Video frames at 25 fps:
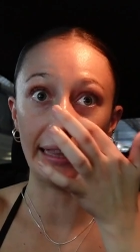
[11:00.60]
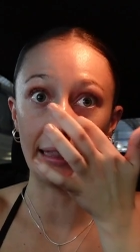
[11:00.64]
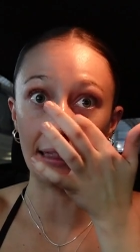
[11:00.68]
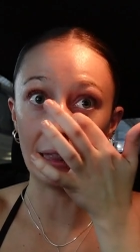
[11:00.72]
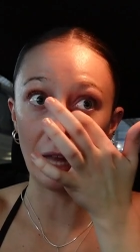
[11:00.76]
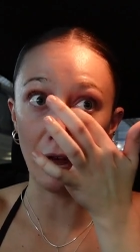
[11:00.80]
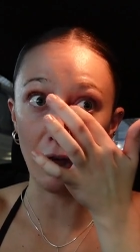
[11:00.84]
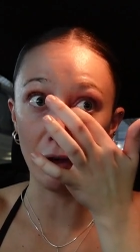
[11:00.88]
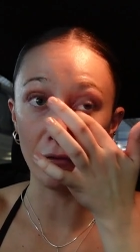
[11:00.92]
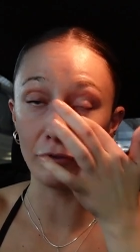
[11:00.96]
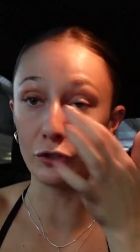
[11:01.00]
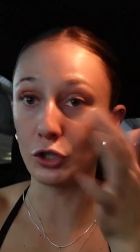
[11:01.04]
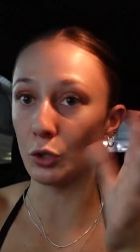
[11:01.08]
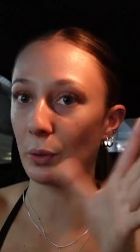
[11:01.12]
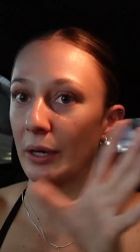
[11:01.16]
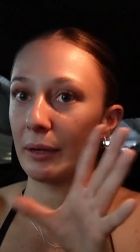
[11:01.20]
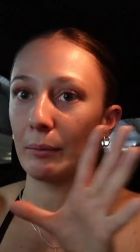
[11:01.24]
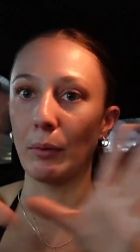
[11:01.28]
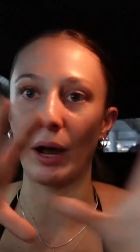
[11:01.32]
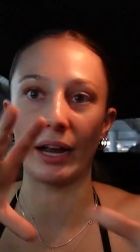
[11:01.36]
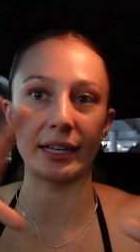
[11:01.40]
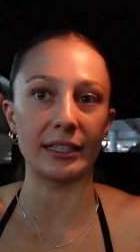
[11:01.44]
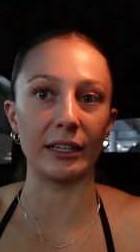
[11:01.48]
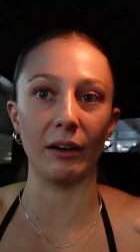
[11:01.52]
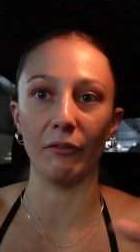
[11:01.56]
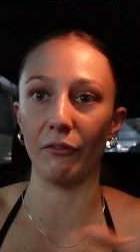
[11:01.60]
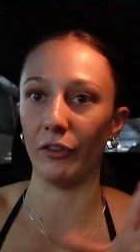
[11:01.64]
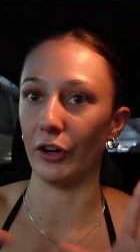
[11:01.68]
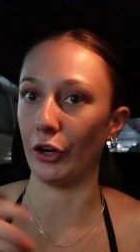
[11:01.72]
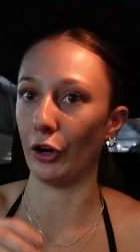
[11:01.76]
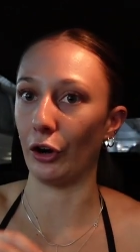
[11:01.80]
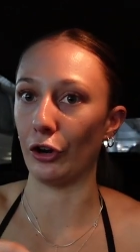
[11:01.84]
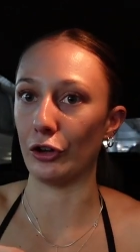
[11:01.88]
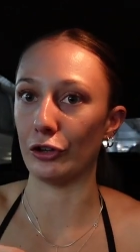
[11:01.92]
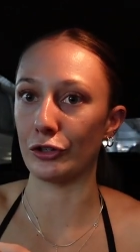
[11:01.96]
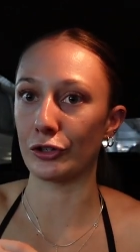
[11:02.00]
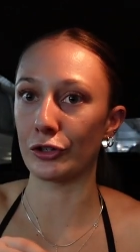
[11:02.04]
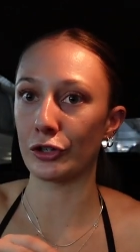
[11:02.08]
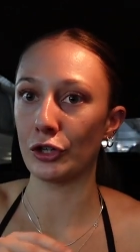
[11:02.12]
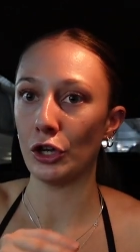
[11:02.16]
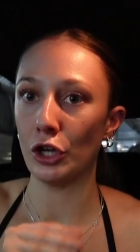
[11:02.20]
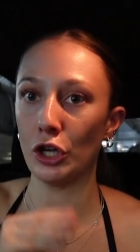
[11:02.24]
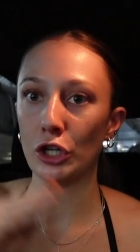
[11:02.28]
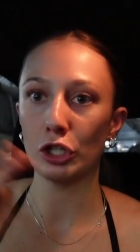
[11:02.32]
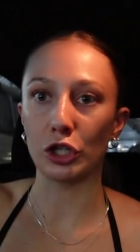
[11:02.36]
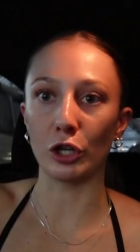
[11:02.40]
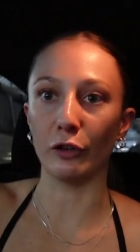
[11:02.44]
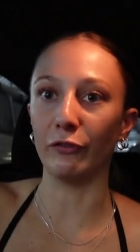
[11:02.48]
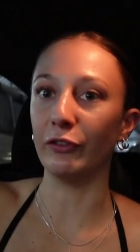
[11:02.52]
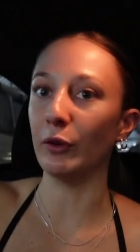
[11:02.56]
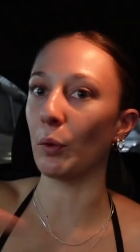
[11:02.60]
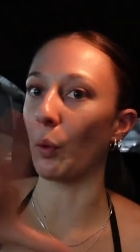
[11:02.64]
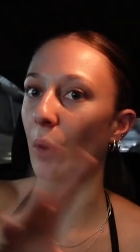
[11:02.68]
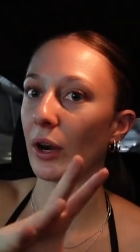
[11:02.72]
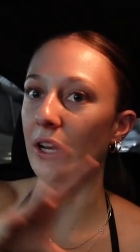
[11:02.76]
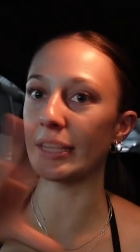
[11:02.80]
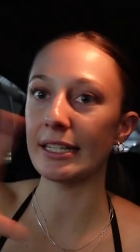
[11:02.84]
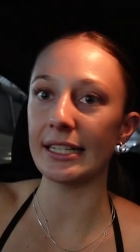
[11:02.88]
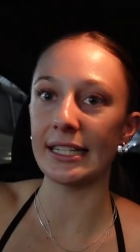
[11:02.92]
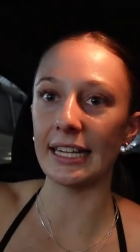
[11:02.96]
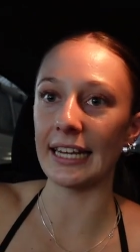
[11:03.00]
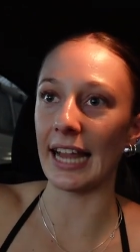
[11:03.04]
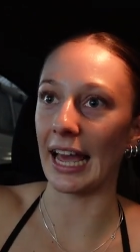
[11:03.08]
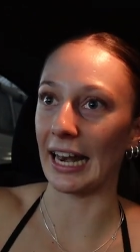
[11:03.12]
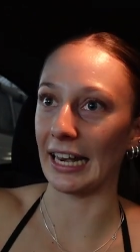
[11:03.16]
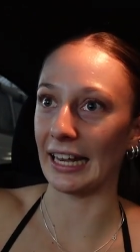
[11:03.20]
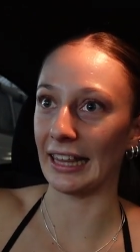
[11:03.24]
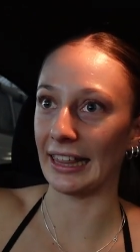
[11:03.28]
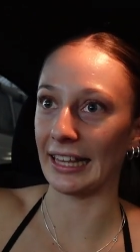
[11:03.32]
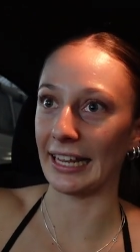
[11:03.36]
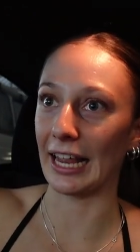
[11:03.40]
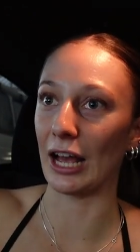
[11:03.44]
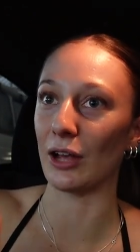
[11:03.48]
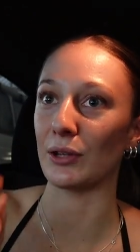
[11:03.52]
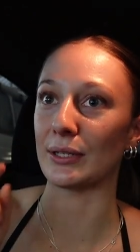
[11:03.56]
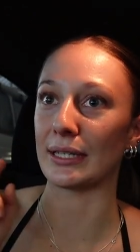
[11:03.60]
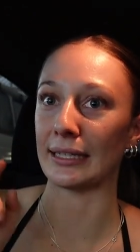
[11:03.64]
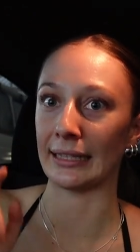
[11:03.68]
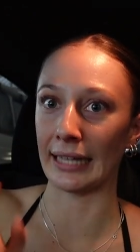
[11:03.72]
love doing mic'd up videos. So if you want to see anything else,